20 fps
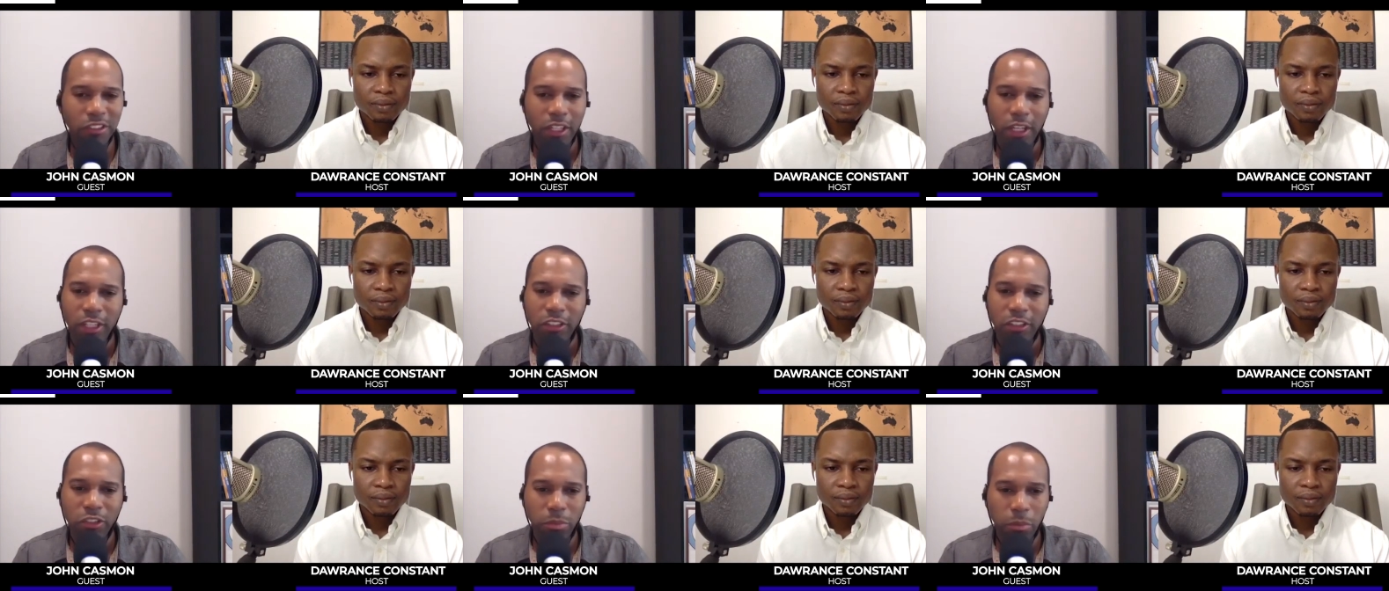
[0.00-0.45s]

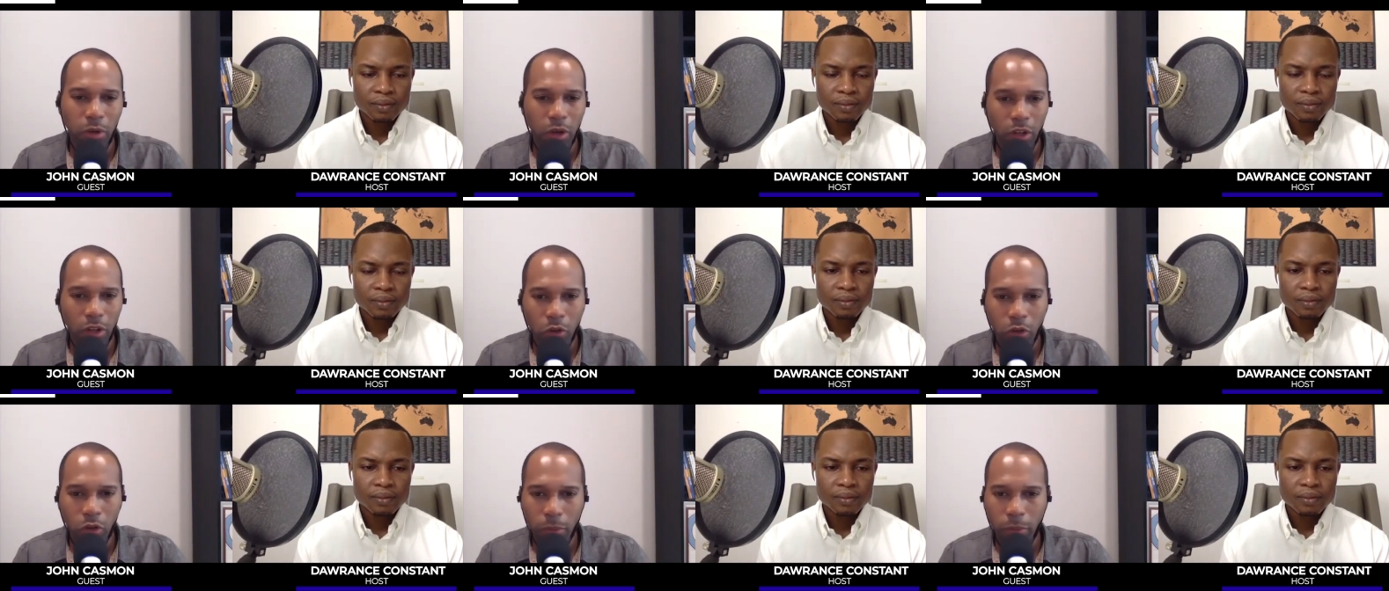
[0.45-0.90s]
Speaker 1: small
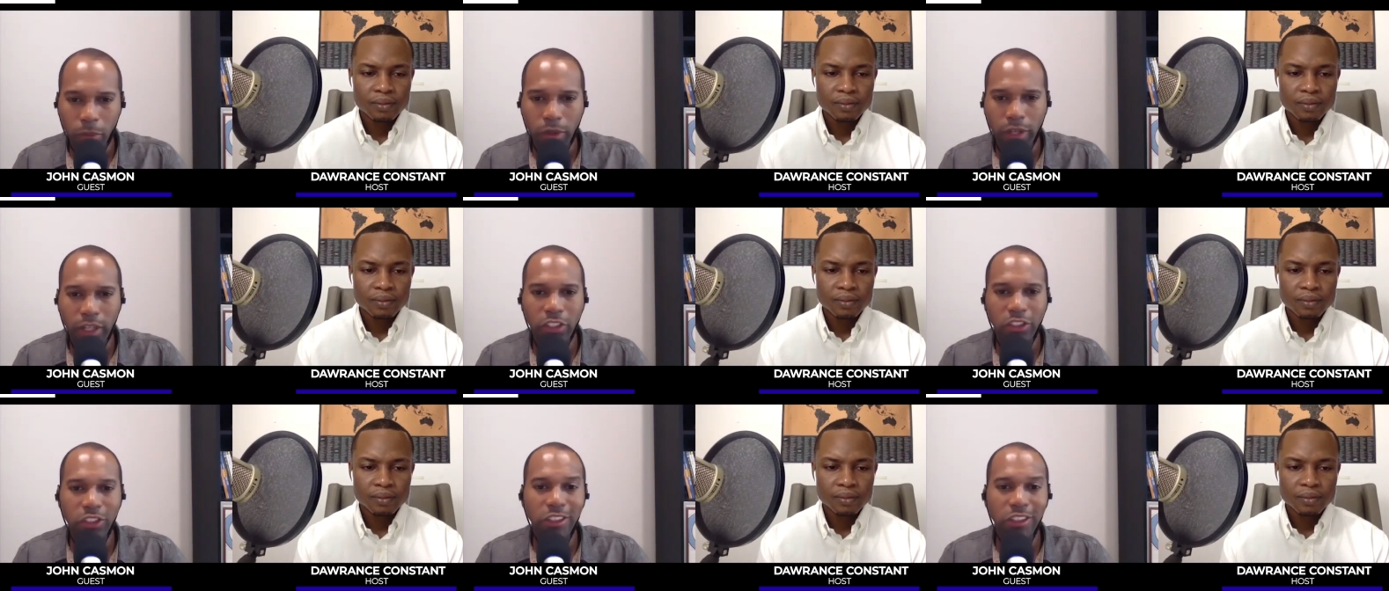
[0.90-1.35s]

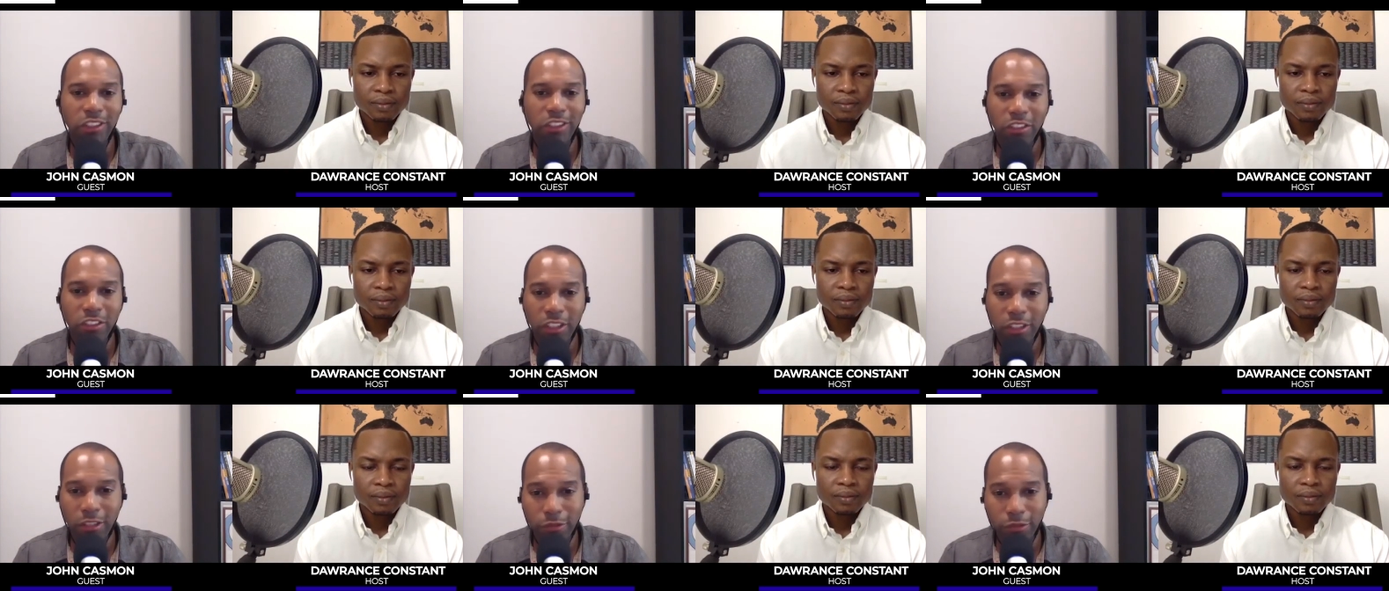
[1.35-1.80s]
corporations,
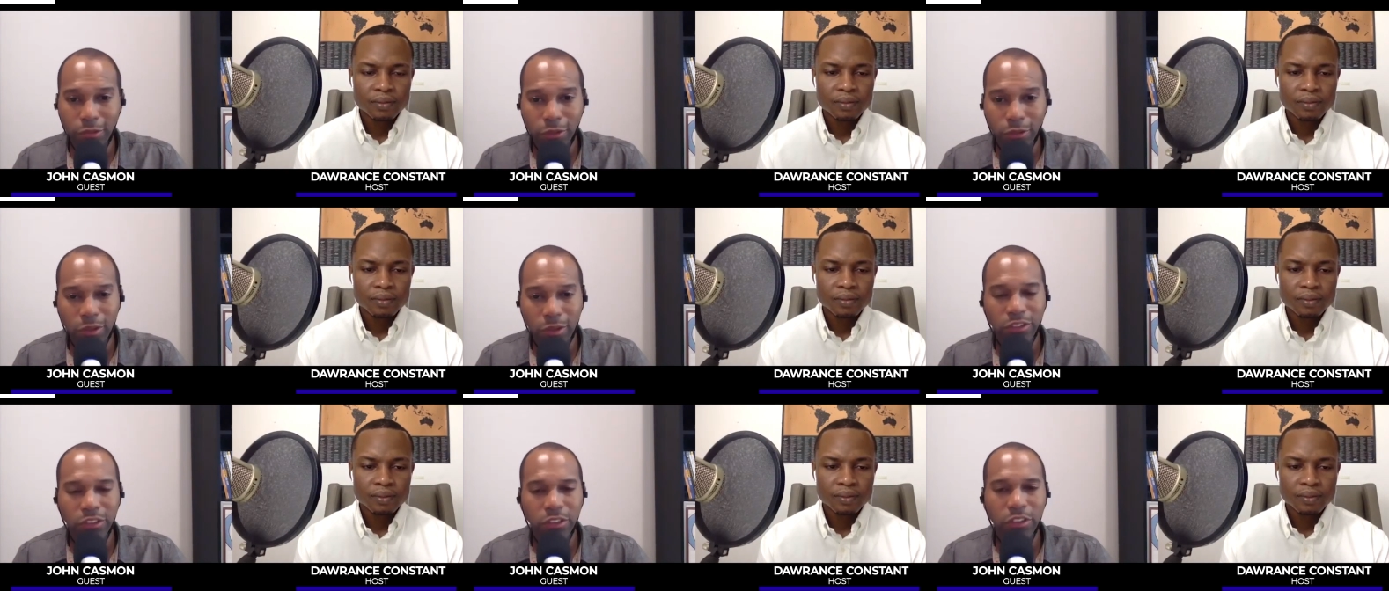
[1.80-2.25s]

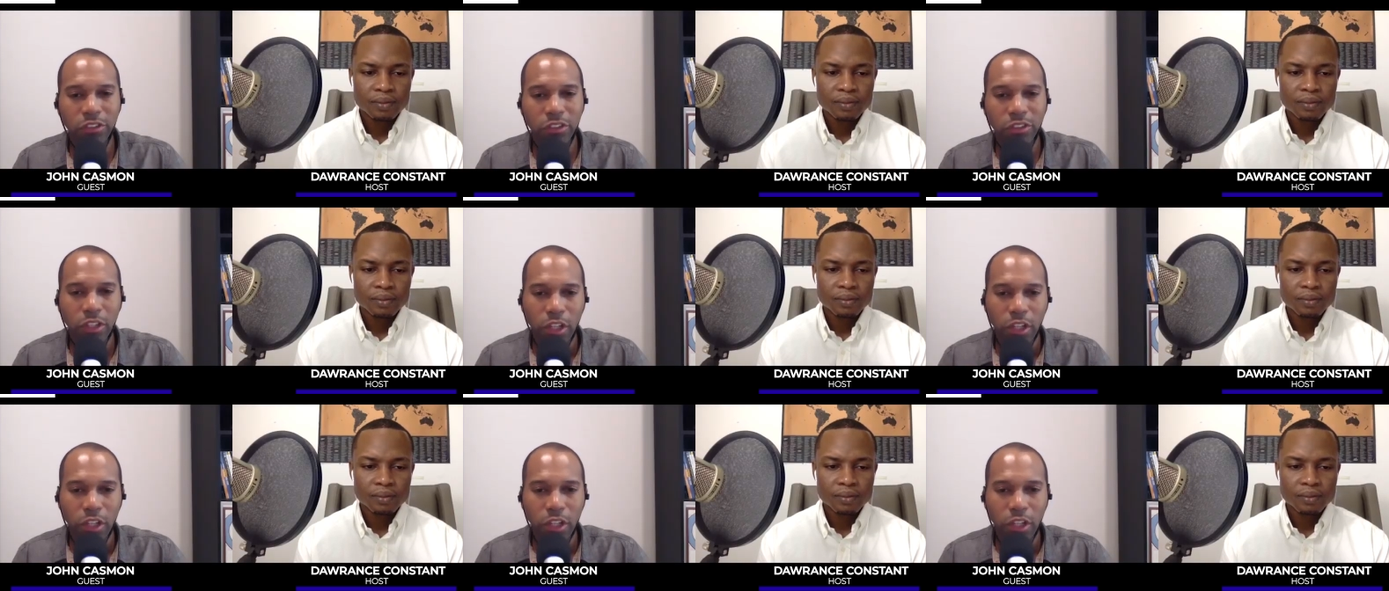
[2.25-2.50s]
influencers,